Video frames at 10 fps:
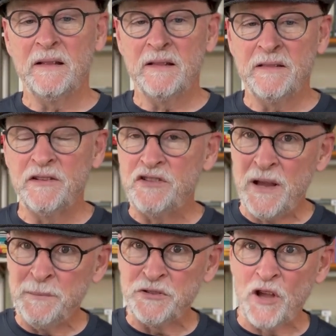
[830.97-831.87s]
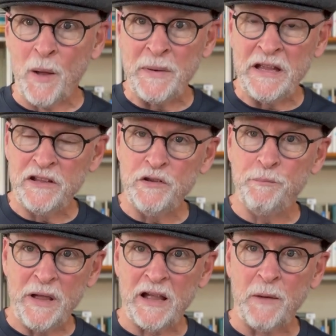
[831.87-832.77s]
the James Dominic you
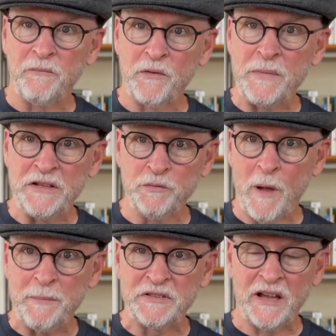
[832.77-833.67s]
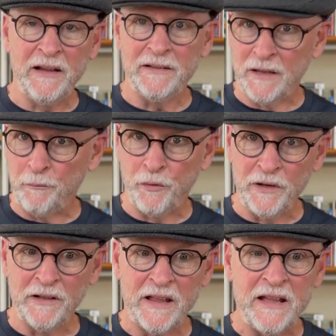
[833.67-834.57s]
pick up from his website, and I'll put a
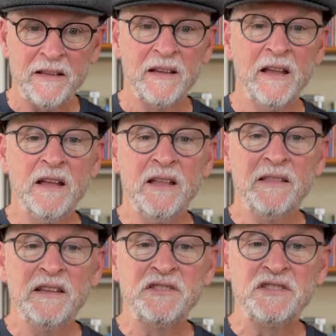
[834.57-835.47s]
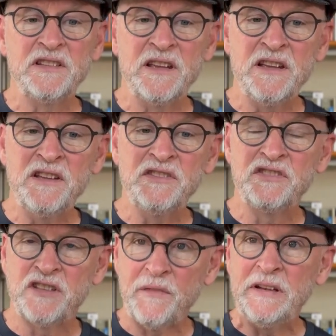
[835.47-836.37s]
link. This is
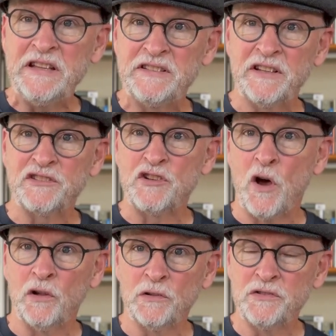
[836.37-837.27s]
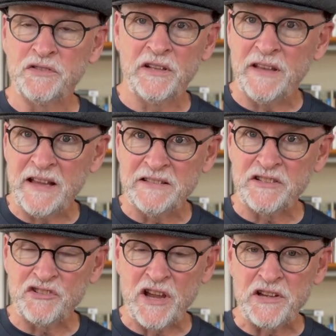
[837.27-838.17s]
$76, today's
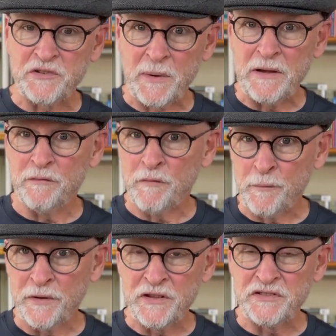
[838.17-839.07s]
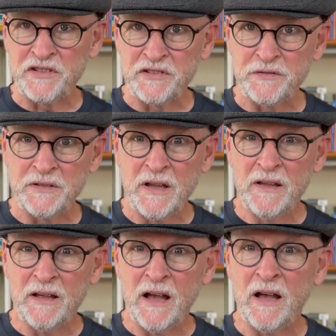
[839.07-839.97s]
exchange rate. Remember, this is
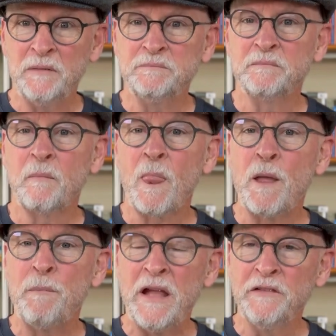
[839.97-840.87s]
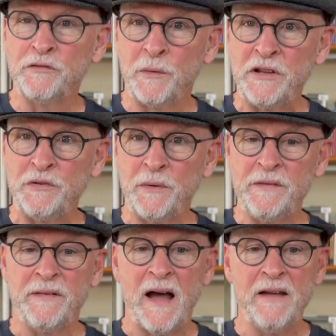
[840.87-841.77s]
May of
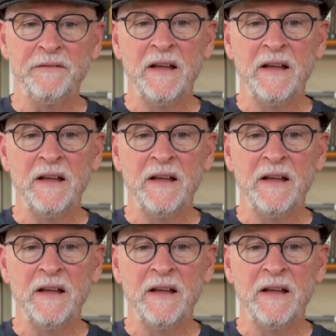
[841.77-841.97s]
2025.